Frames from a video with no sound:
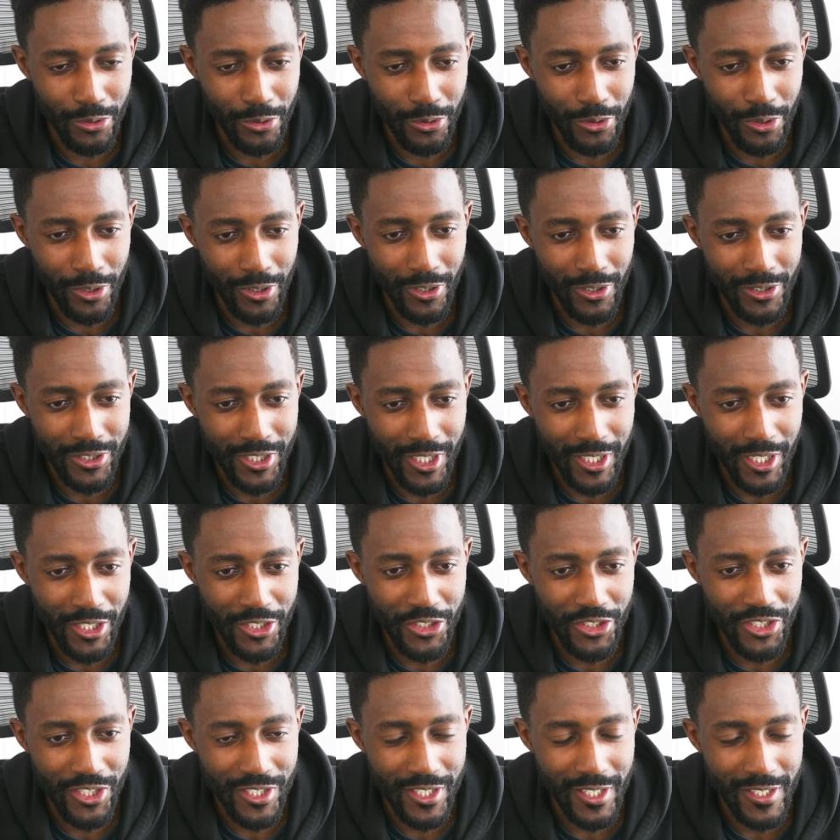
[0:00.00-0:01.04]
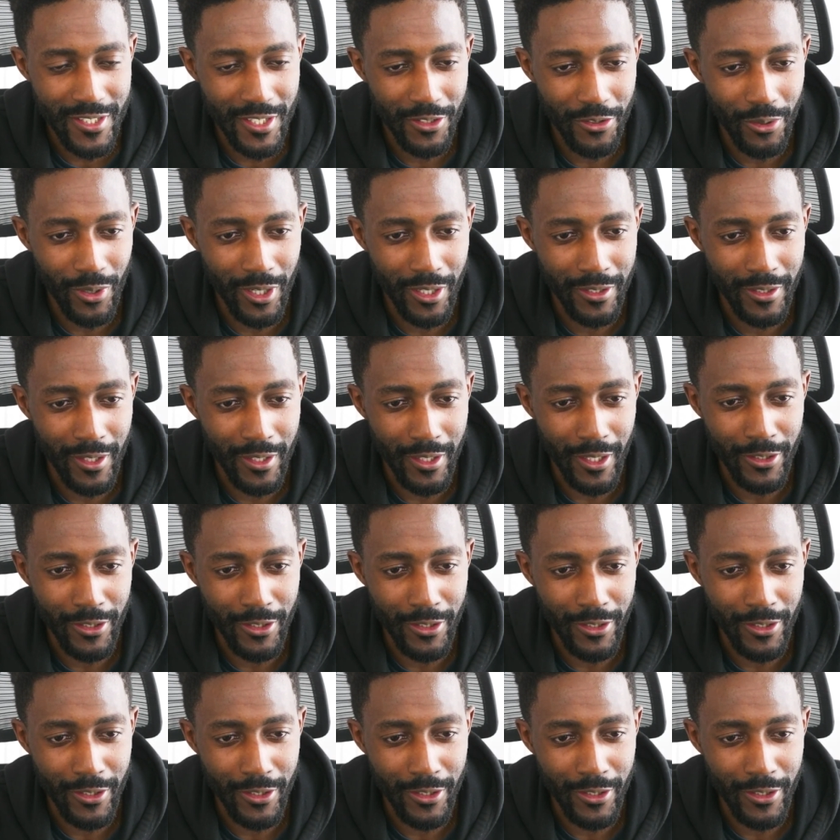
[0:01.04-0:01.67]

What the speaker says: the challenges, etc.